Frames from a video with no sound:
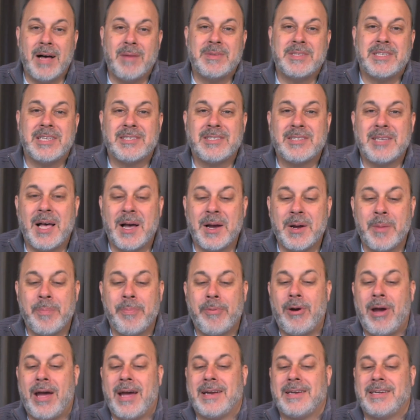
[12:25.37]
was at soccer
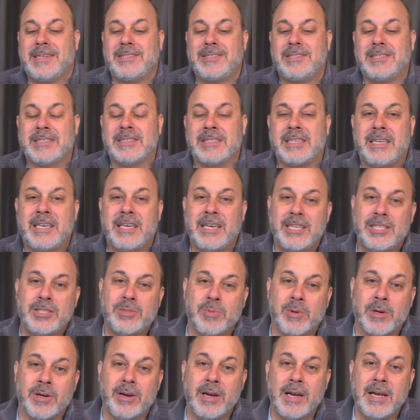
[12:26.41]
practice, and the kids
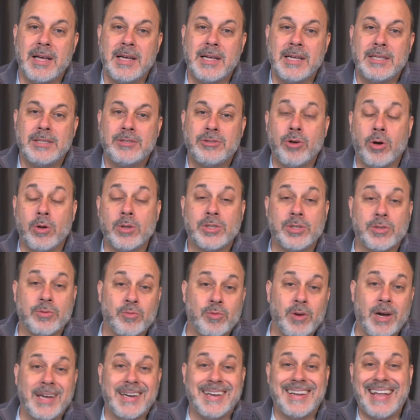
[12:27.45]
were told to
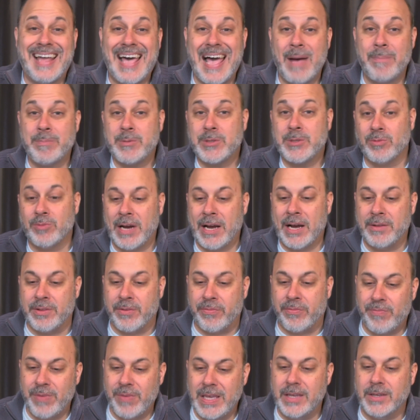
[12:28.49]
run laps around the
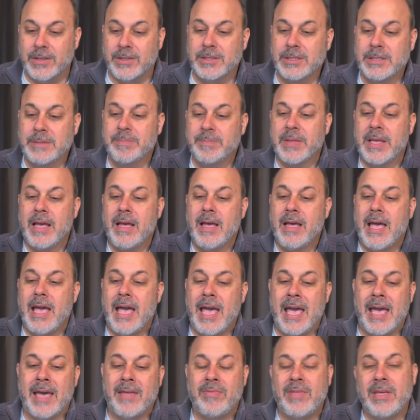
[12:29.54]
field
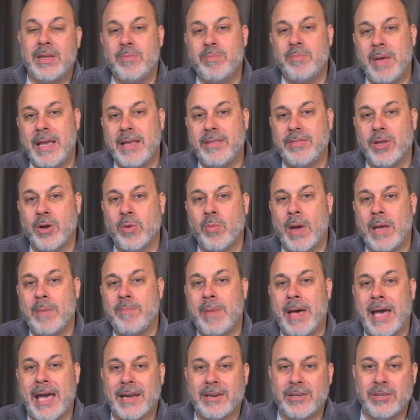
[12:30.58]
and then make their way
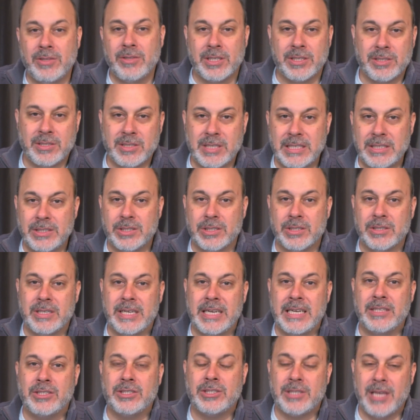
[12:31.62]
back to the center
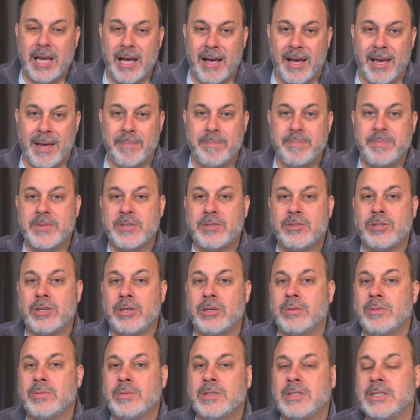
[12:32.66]
each time.
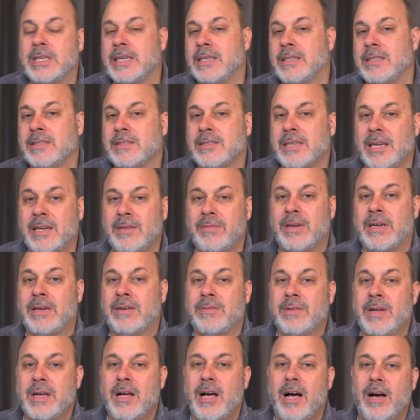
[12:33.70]
So it was like this kind of
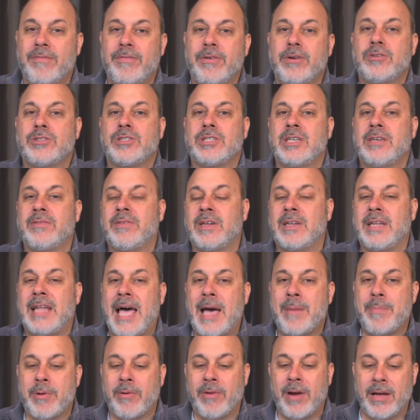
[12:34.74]
a, a version of a
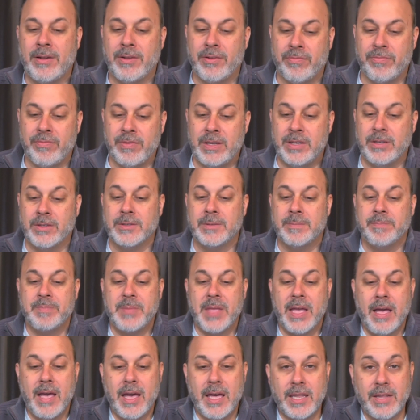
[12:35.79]
lap around the field.
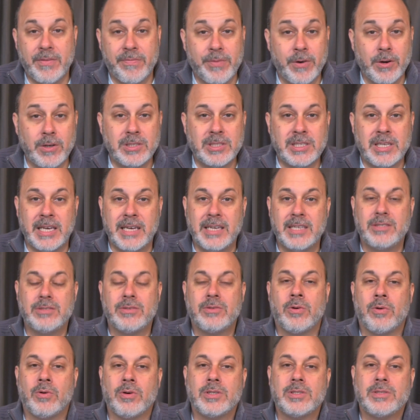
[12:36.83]
And the first kids, of
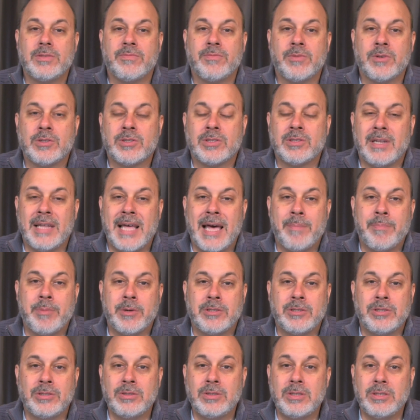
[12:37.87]
course, the first lap or
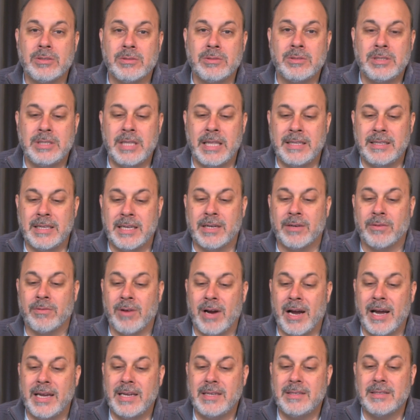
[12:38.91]
two, they did it
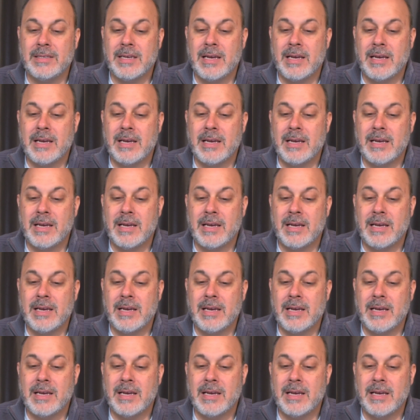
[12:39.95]
right.